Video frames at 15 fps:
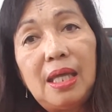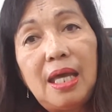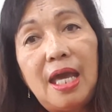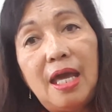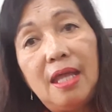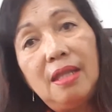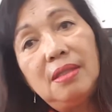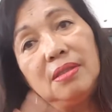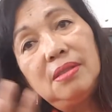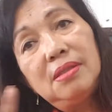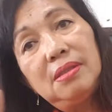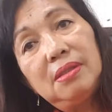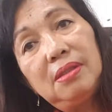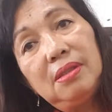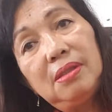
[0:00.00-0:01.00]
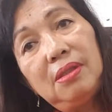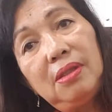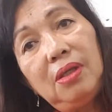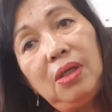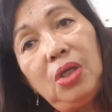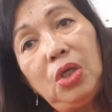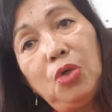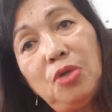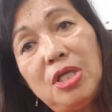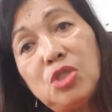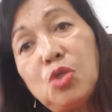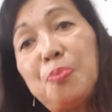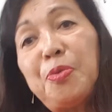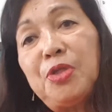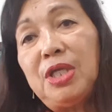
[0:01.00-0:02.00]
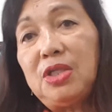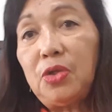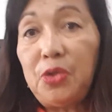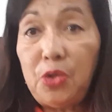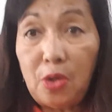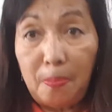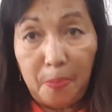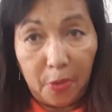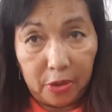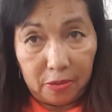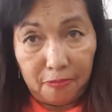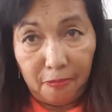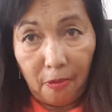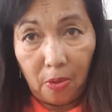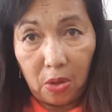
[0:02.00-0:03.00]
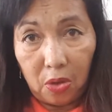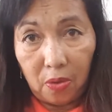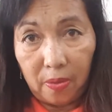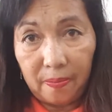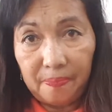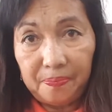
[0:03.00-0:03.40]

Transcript: And you need to put it on your portfolio.